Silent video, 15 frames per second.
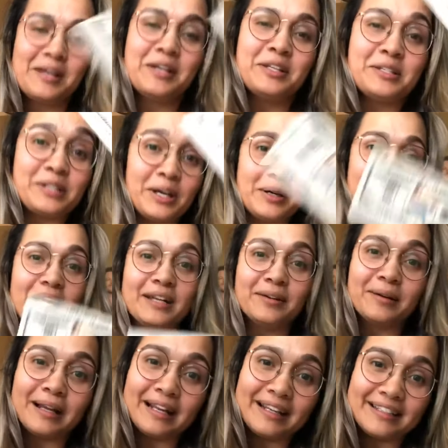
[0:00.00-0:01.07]
So
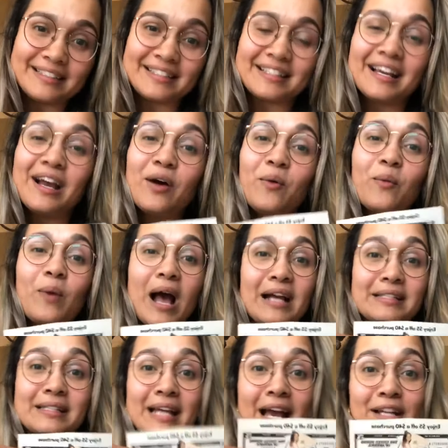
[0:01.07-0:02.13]
anyways, Wax
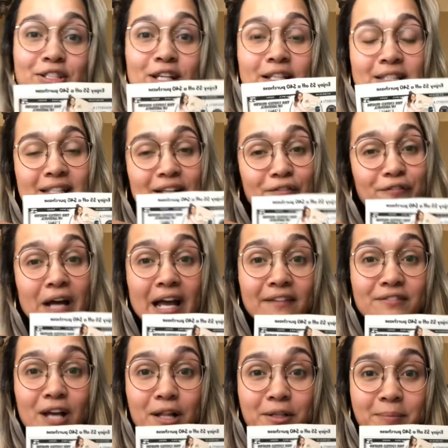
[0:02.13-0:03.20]
Cash, I did a $5
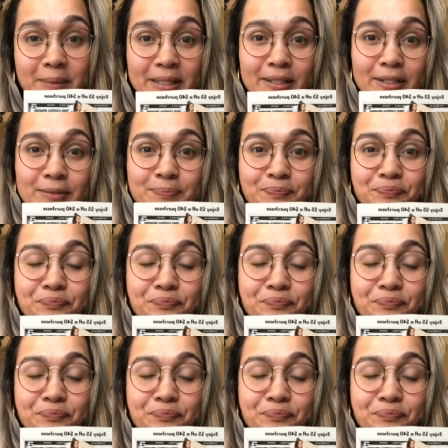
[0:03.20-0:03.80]
bill,